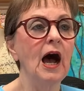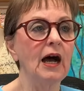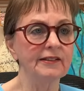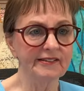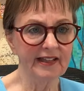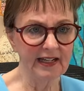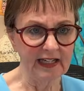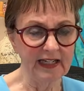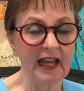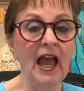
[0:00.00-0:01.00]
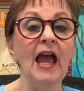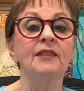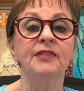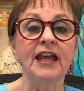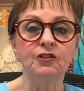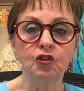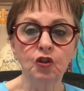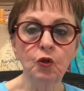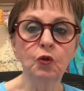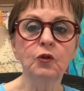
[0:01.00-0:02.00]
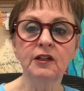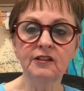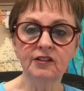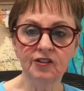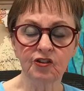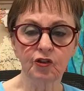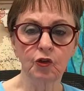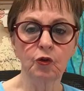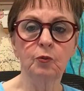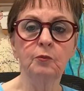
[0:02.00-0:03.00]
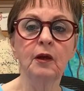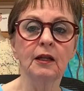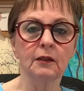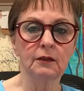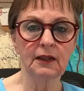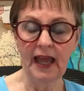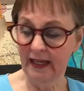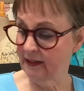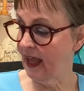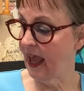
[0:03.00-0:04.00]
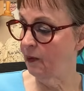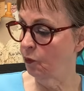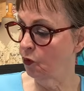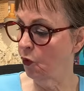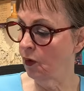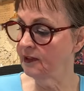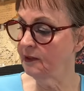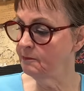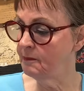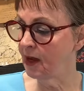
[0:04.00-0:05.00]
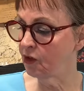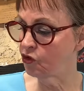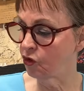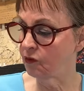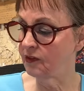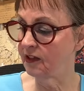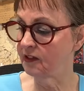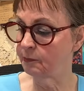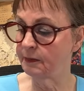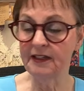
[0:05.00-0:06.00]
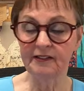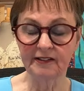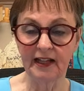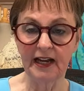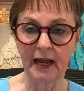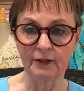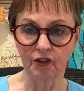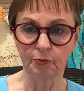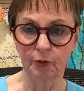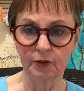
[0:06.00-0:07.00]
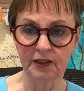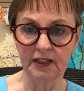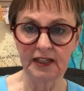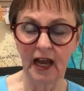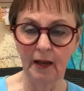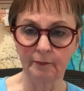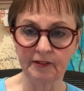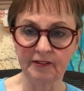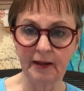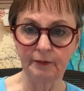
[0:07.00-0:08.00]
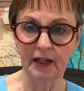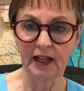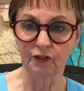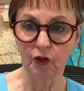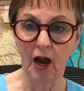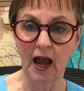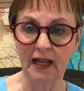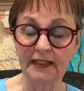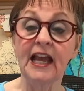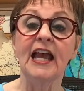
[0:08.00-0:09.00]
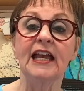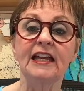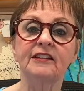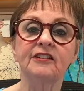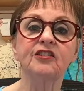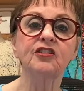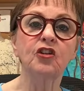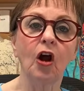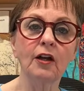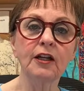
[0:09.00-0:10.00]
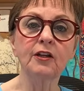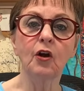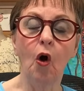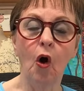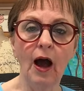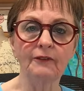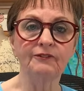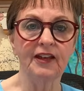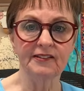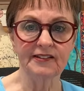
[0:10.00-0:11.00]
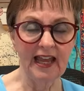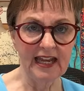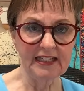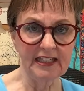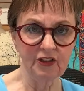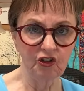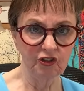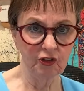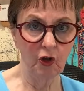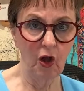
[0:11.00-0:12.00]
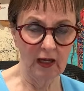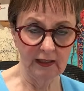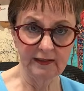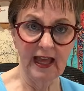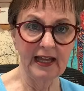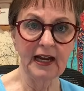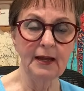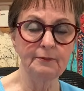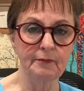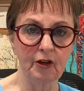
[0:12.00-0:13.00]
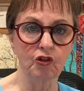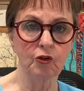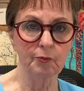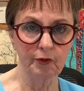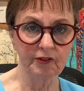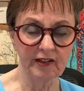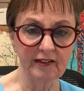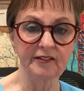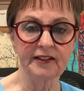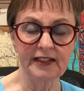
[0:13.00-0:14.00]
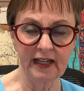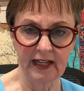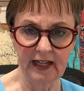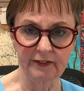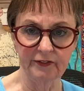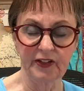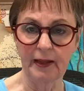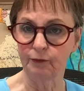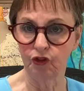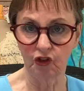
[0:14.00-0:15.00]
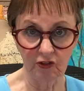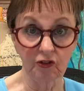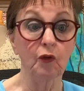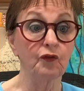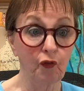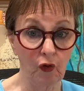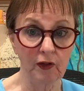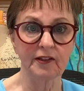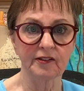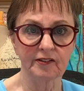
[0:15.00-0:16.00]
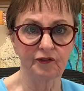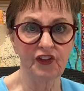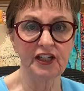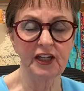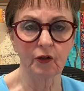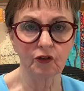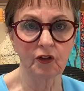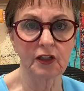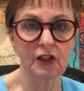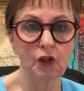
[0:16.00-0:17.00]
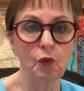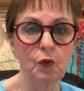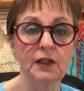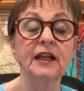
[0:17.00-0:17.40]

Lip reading: setting, they do consume length. And we're going to measure this piece that I just put the stabilizer on. It started off as 8 inches long. That I measured precisely ahead of time just for this video, so that you would